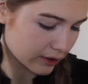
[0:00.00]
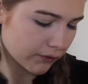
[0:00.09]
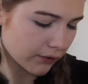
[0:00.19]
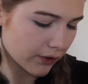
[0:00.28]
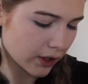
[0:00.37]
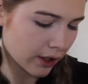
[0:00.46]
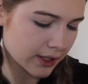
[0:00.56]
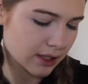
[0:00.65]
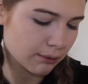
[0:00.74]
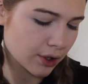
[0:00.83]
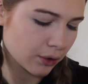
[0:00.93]
Perfect for the
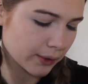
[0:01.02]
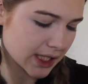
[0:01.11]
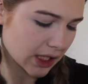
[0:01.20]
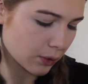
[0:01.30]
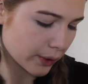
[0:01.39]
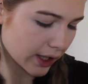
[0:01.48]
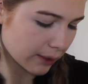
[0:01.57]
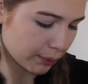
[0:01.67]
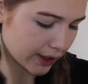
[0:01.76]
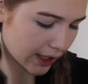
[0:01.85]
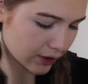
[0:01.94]
customer who wants a quick
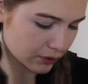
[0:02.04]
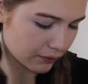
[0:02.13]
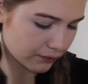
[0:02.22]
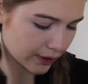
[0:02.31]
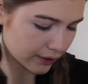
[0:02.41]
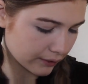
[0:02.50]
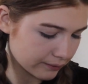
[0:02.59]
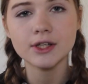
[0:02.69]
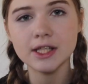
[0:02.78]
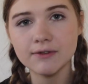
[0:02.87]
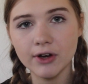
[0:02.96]
but natural fill.
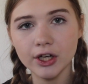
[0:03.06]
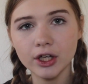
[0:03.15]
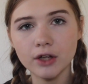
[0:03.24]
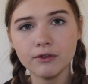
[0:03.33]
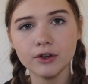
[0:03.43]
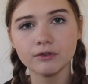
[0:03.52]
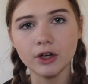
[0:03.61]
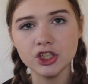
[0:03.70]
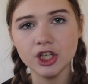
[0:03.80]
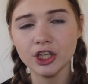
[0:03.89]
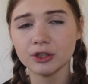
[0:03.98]
So this is very good if you're
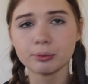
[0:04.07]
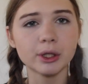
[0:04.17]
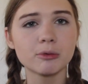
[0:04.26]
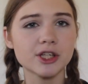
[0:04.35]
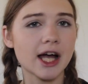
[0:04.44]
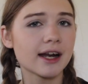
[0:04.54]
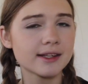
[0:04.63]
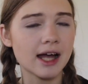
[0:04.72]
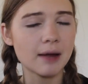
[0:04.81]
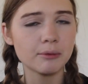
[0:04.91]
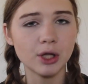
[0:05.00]
rushing and you're pretty much out of
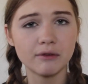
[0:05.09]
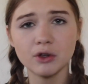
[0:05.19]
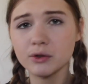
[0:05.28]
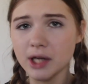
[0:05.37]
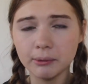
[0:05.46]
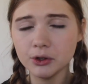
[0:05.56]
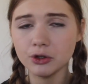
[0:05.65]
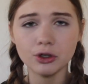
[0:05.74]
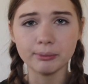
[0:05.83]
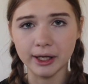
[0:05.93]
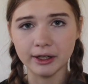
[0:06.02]
time and you have no time to do
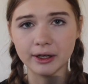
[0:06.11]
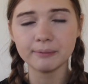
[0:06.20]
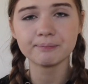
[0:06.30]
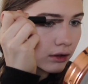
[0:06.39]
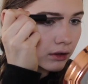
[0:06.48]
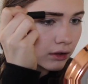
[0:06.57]
your makeup.